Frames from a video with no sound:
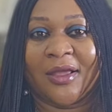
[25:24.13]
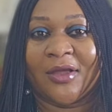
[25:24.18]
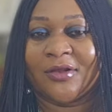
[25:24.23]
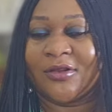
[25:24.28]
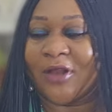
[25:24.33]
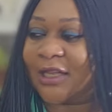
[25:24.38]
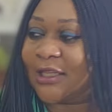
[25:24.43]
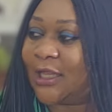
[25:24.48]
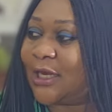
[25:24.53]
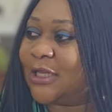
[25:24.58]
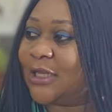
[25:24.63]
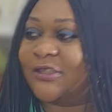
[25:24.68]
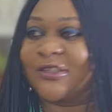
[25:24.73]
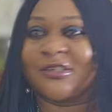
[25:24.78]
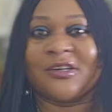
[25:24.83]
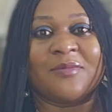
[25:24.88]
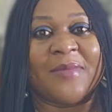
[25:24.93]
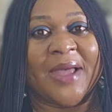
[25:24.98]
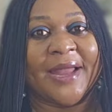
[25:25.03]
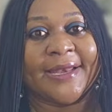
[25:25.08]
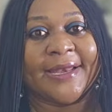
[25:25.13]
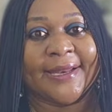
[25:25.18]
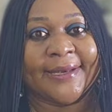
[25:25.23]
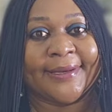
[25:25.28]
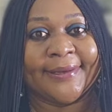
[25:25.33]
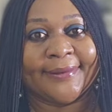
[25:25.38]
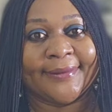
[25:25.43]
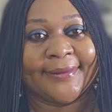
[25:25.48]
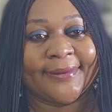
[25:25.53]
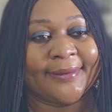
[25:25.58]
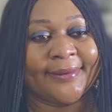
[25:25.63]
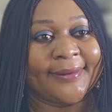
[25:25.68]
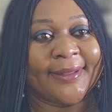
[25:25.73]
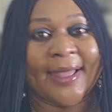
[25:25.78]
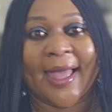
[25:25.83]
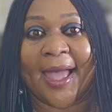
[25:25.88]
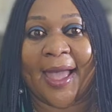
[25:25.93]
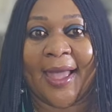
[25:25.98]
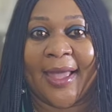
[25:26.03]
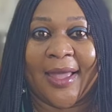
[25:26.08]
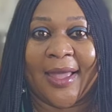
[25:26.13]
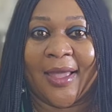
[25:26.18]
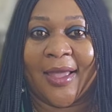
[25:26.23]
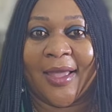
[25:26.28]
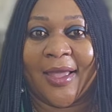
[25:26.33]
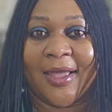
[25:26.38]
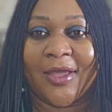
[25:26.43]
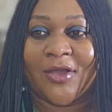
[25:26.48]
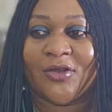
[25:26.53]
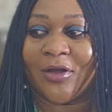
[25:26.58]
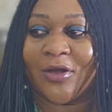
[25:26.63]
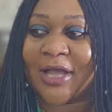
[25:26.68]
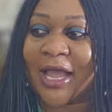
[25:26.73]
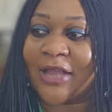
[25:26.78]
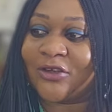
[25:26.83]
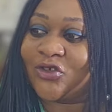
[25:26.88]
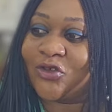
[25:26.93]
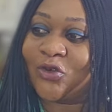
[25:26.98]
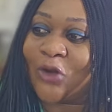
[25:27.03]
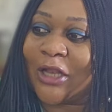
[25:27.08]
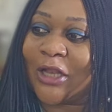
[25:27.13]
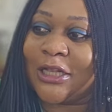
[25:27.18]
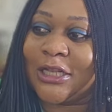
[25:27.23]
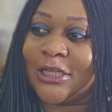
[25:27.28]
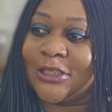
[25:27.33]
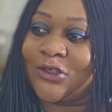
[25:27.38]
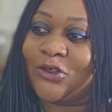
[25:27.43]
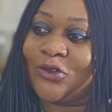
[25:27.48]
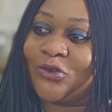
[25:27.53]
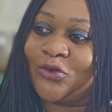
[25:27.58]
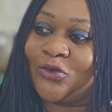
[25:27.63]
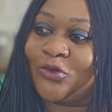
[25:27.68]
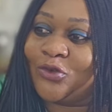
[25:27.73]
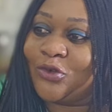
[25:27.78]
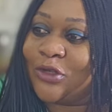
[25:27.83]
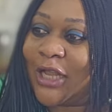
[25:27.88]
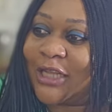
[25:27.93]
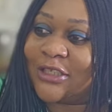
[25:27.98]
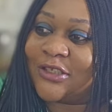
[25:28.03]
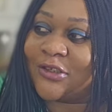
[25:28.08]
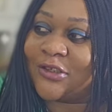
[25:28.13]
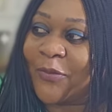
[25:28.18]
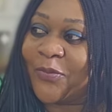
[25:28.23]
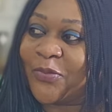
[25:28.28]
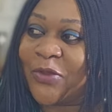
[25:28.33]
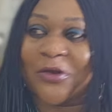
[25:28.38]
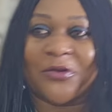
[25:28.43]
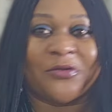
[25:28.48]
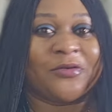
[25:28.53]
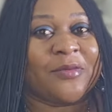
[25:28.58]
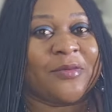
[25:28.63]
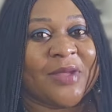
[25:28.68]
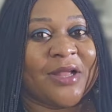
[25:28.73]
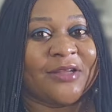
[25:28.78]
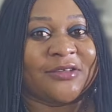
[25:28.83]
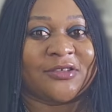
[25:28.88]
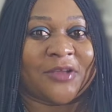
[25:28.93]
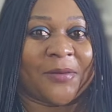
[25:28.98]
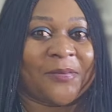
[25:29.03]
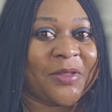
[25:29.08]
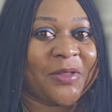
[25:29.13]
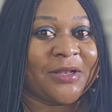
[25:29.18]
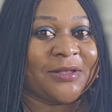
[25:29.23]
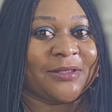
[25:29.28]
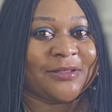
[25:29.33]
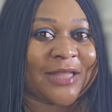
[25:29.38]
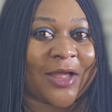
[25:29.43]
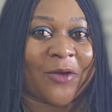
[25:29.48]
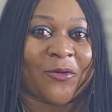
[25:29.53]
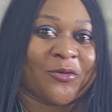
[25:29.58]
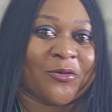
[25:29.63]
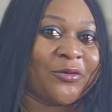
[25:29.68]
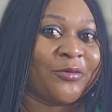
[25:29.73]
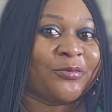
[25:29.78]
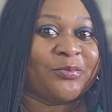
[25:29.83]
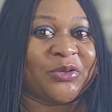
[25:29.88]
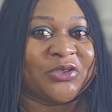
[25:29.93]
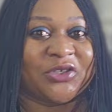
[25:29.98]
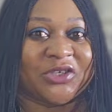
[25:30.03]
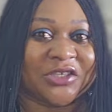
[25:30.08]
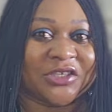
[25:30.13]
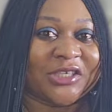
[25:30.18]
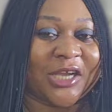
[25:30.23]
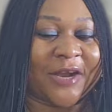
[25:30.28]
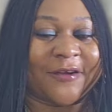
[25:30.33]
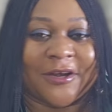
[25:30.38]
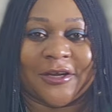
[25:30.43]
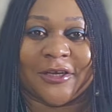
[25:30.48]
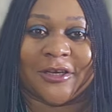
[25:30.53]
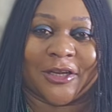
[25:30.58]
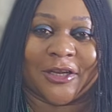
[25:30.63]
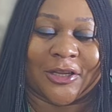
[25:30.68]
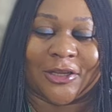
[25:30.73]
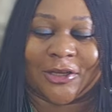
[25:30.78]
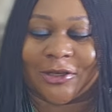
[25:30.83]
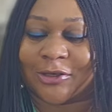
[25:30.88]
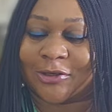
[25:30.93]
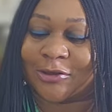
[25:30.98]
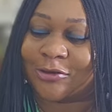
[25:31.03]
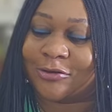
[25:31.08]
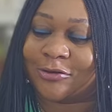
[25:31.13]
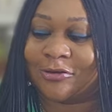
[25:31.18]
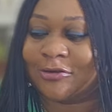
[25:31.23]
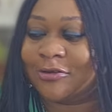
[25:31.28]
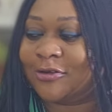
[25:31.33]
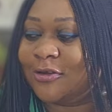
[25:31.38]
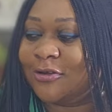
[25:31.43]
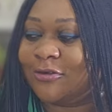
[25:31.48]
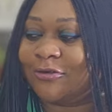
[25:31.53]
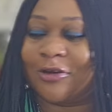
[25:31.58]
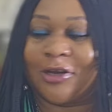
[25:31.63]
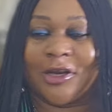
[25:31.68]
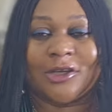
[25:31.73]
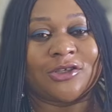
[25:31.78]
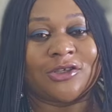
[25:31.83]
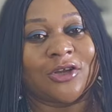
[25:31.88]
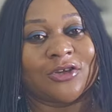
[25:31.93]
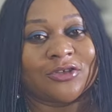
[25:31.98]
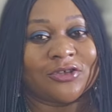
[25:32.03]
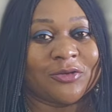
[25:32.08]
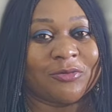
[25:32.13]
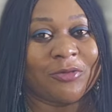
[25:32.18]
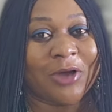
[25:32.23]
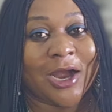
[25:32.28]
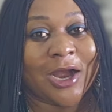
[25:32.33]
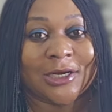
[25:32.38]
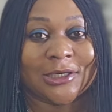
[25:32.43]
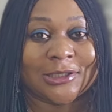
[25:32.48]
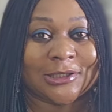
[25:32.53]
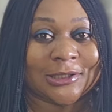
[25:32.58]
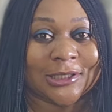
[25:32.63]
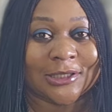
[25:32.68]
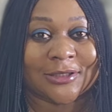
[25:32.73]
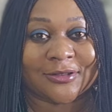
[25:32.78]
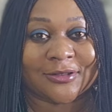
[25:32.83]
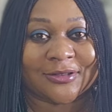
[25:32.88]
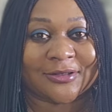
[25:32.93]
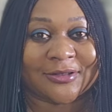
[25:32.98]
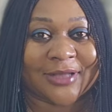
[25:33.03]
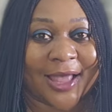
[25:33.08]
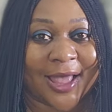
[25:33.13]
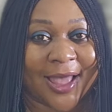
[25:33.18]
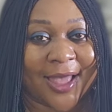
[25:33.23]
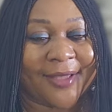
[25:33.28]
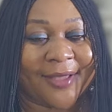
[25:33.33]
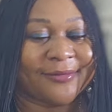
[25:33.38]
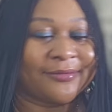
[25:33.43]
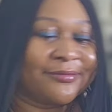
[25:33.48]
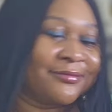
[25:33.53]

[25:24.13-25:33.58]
Nothing is remaining. Yeah? You guys should at least let something remain. Something that will be gingering the relationship. What is this? Eh?